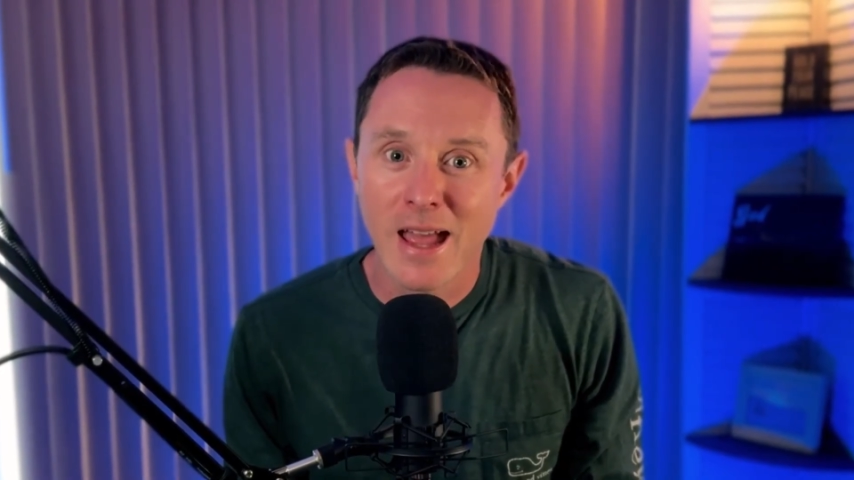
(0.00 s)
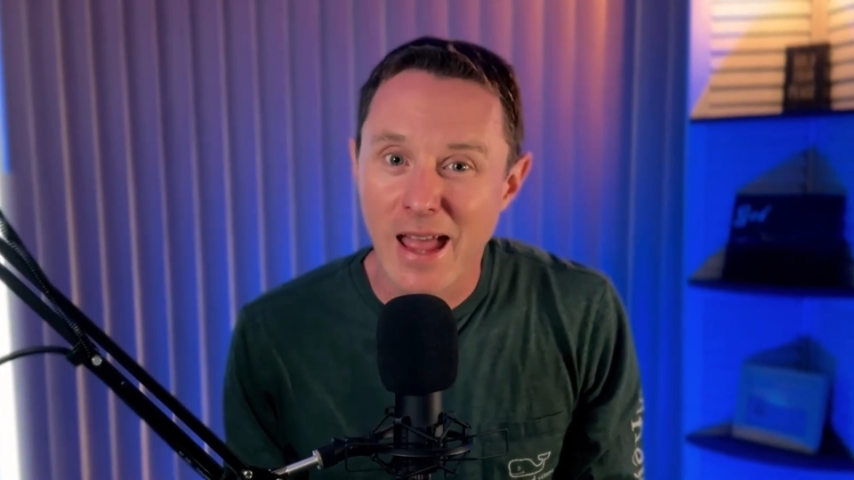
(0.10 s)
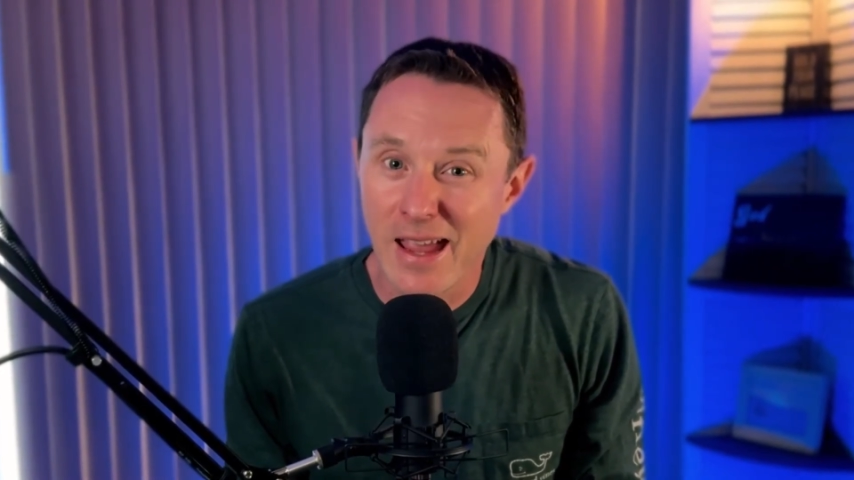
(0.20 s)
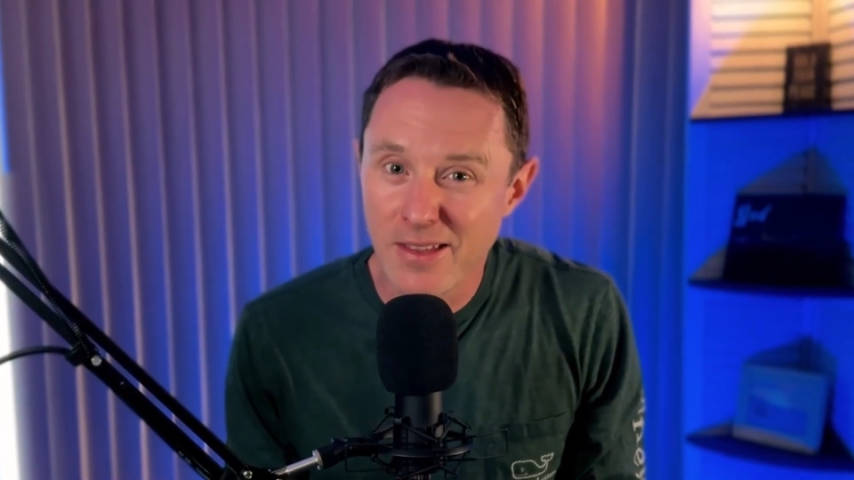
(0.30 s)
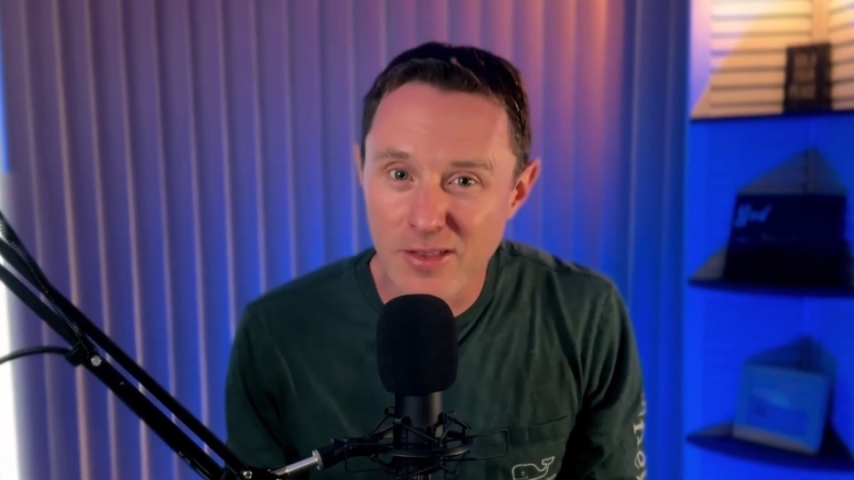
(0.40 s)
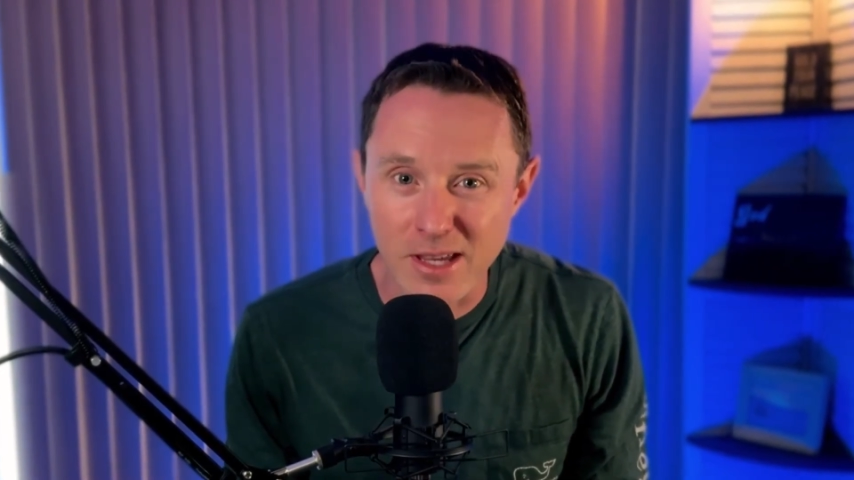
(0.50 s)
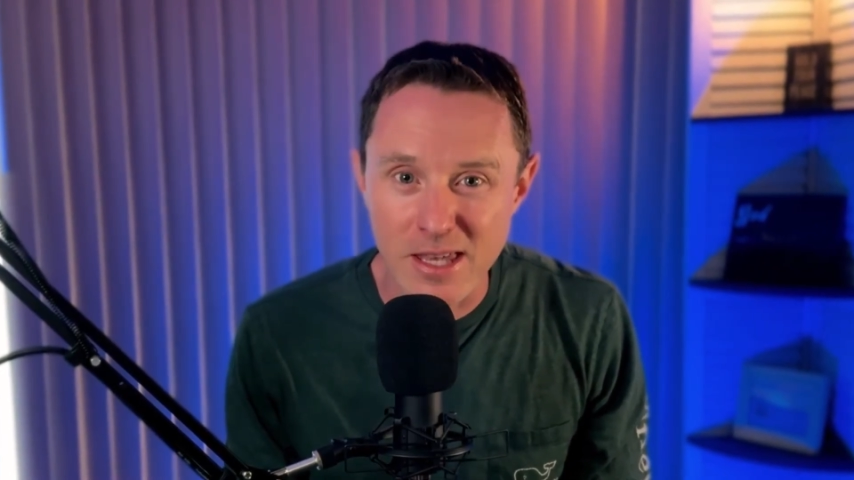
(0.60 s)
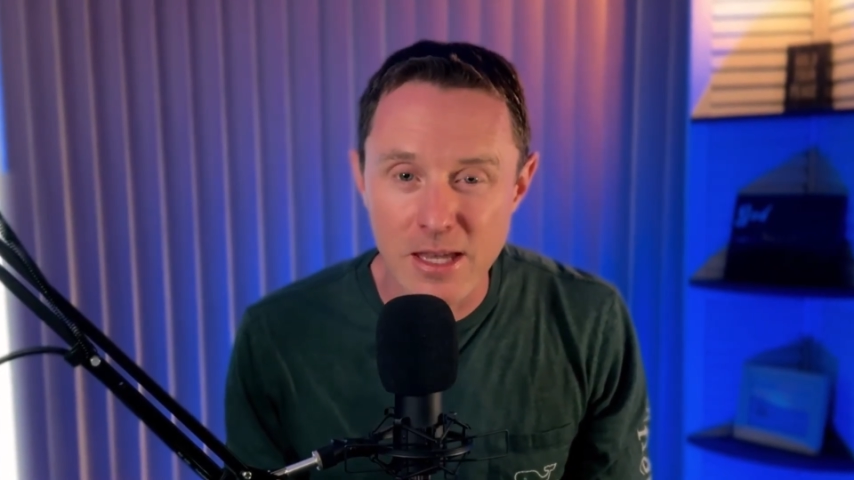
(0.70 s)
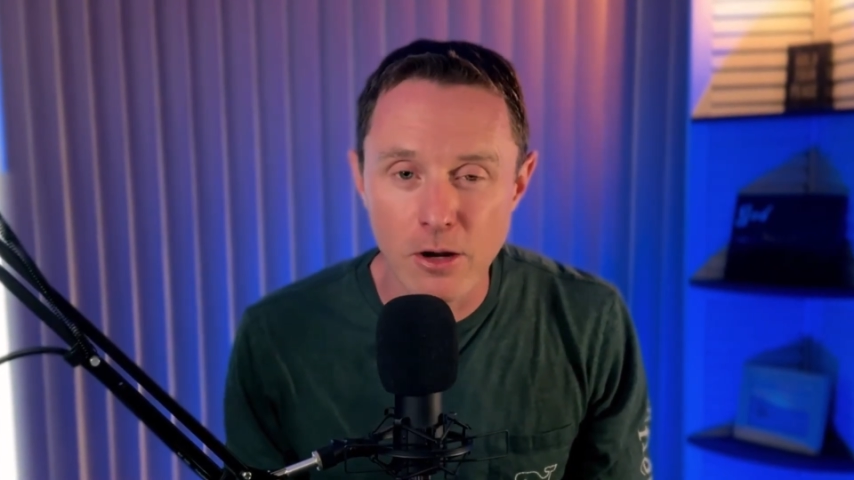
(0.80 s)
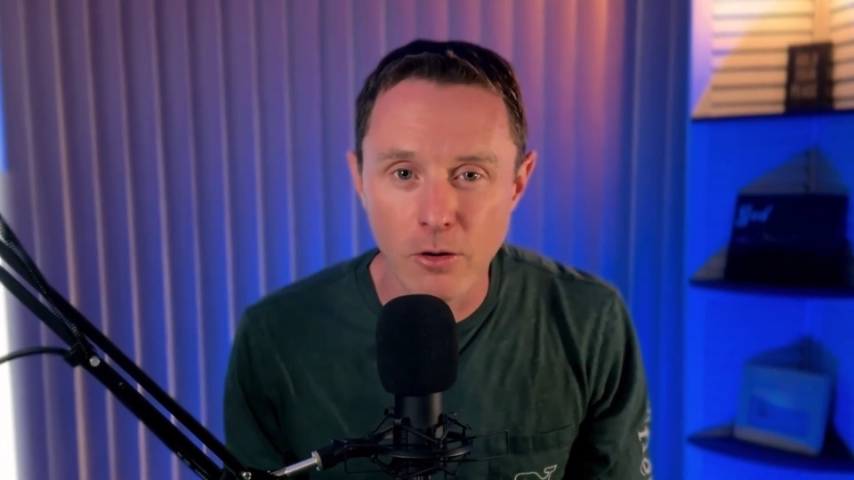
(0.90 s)
and the
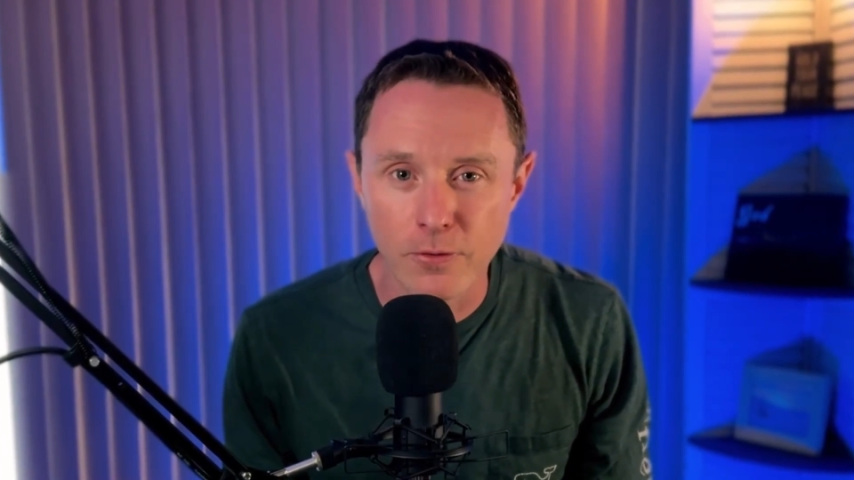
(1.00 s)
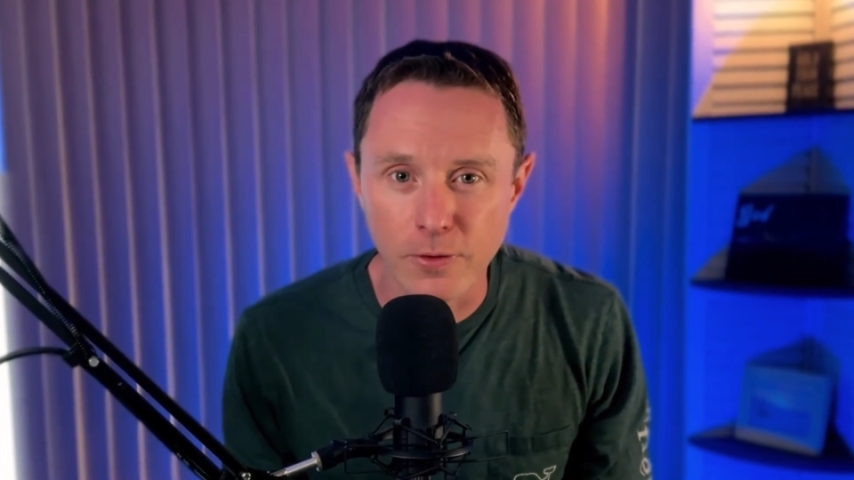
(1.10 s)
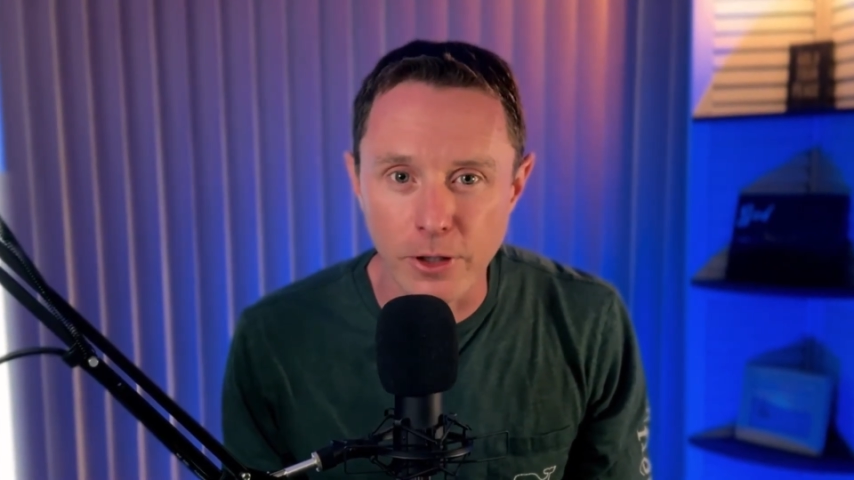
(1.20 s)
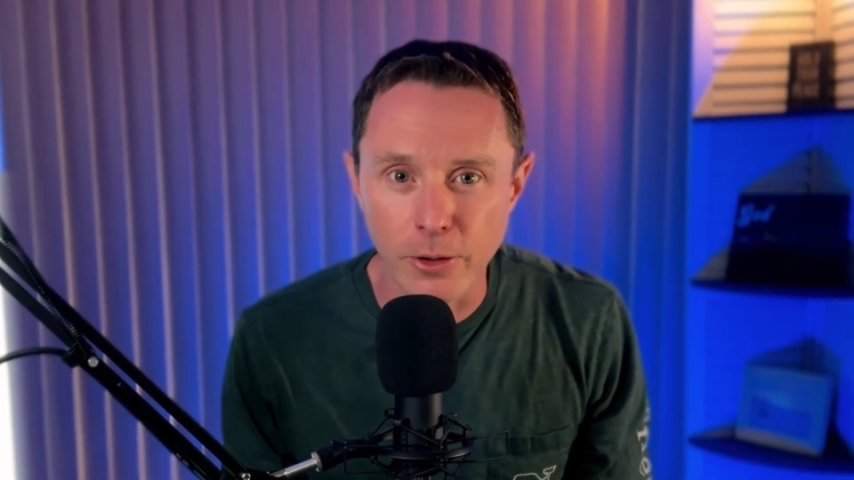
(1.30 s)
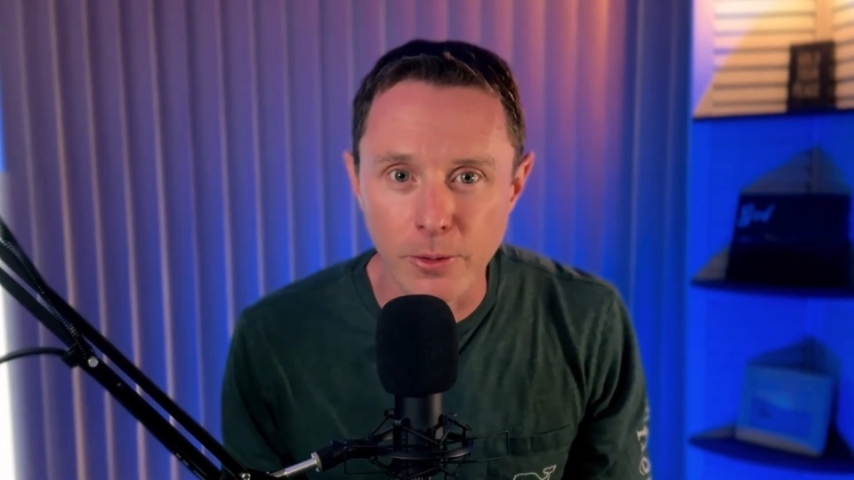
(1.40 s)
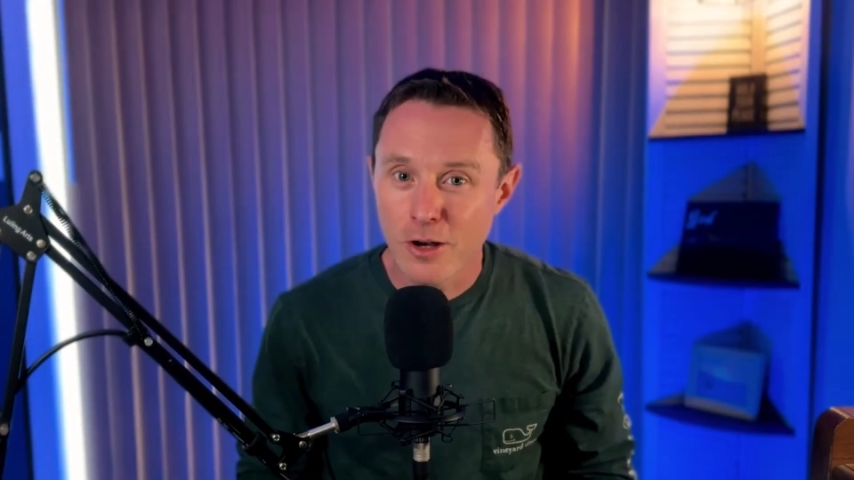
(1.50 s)
keto flu.